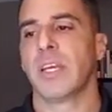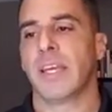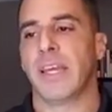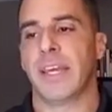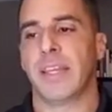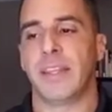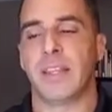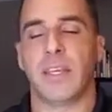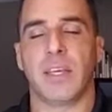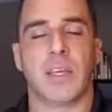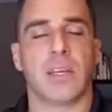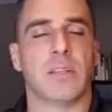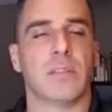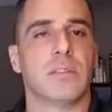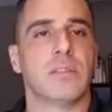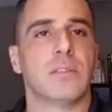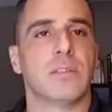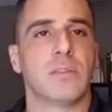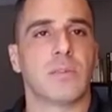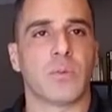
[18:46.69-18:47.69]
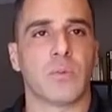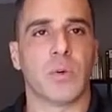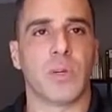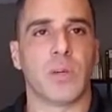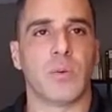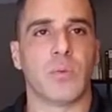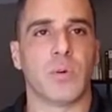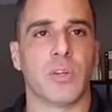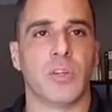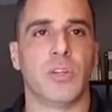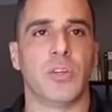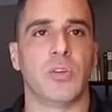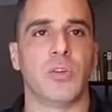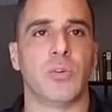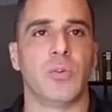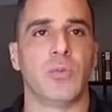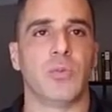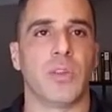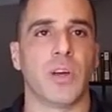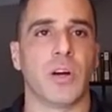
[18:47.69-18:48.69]
And then we would
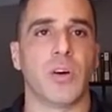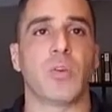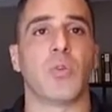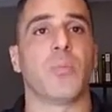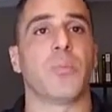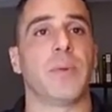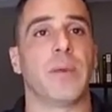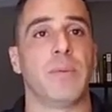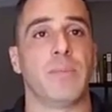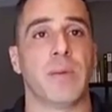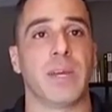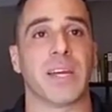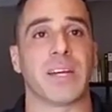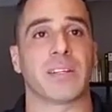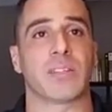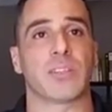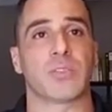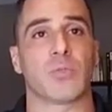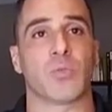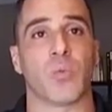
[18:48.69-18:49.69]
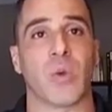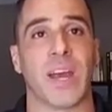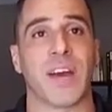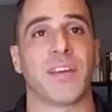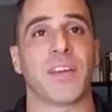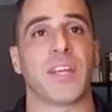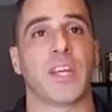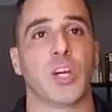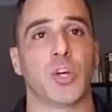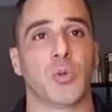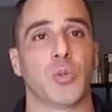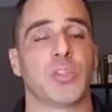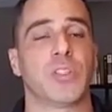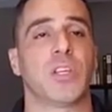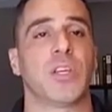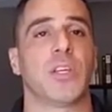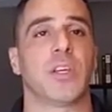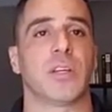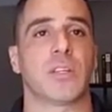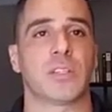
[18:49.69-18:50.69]
do the whole PBX routing,
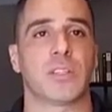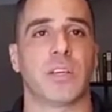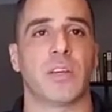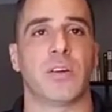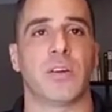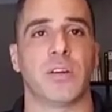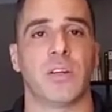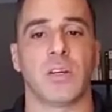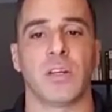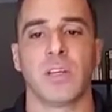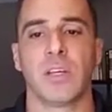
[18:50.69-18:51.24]
hosting, etc.